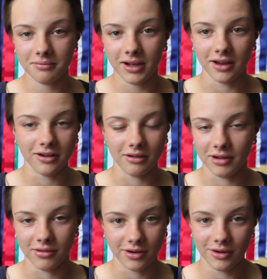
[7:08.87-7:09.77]
I don't know
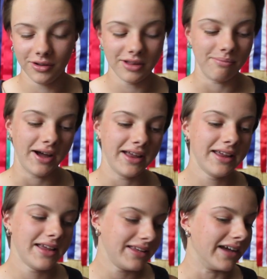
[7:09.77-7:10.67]
what you would call it, but
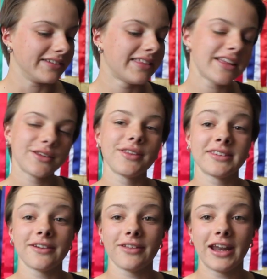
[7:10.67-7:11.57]
yeah, so that's all the
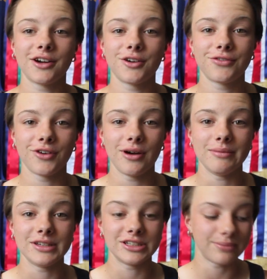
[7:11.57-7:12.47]
stuff that I got
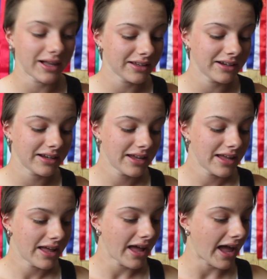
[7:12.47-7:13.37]
from Chabalo,
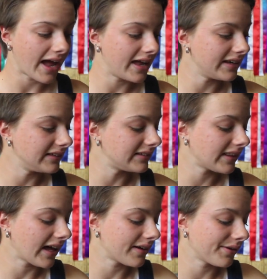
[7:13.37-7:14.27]
and
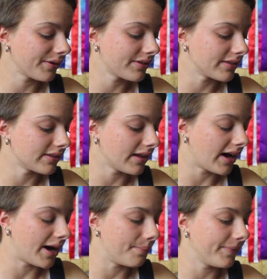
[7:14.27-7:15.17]
that
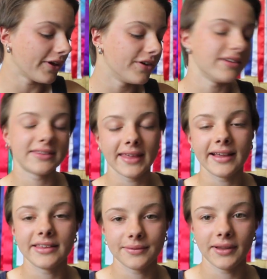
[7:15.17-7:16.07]
um, those
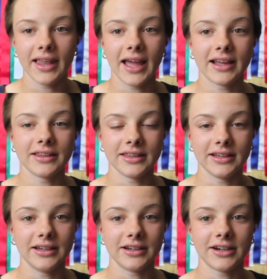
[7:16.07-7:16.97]
things were like
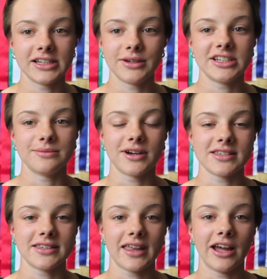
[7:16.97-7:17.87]
the graduation
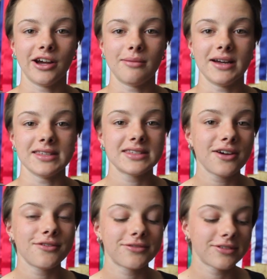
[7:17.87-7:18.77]
present that I got
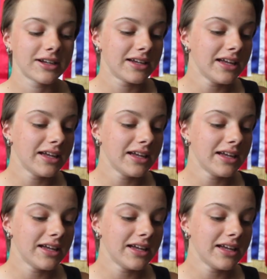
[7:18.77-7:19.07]
myself,